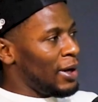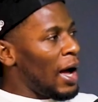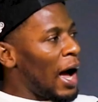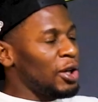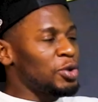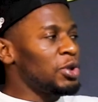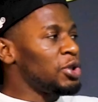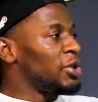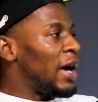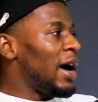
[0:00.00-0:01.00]
just want you
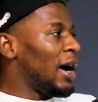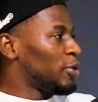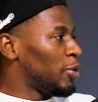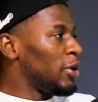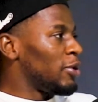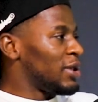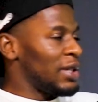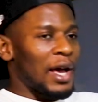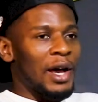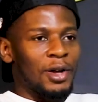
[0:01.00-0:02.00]
to air out what you want
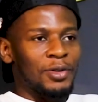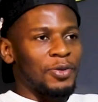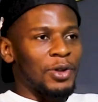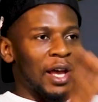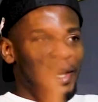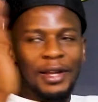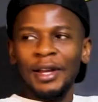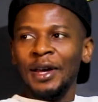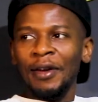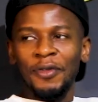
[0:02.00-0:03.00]
to air out for
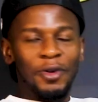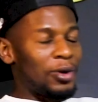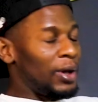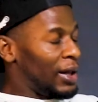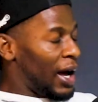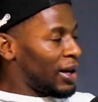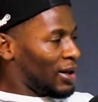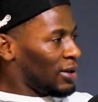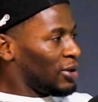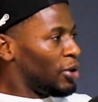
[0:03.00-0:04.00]

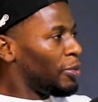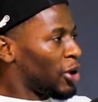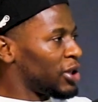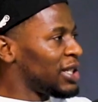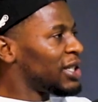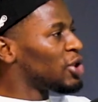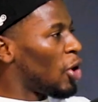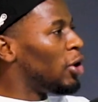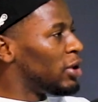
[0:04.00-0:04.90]
because this is online,